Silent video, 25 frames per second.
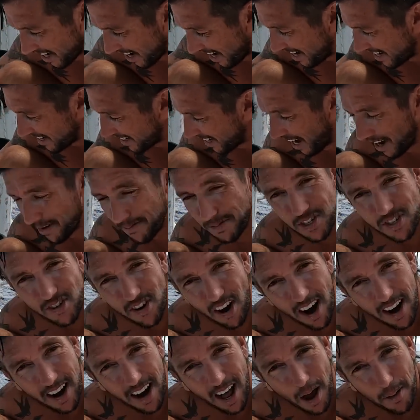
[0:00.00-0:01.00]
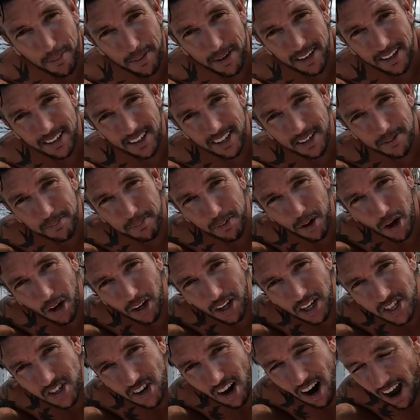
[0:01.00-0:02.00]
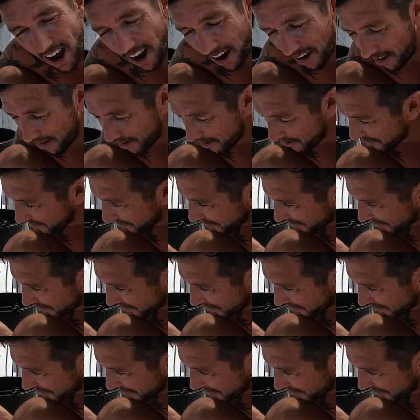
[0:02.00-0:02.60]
so he came straight up into the burley trail,